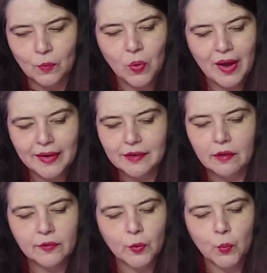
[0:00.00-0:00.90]
What
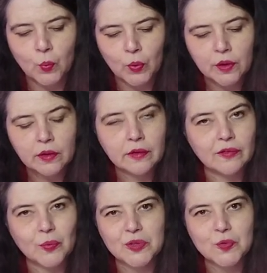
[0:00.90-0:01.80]
are the
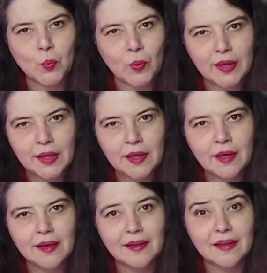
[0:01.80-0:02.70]
words which we
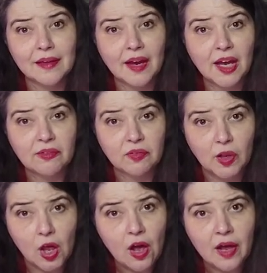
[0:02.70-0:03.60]
have
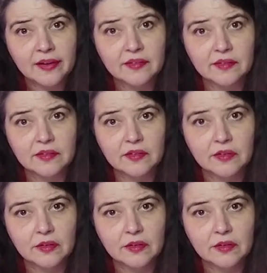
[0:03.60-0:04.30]
lost?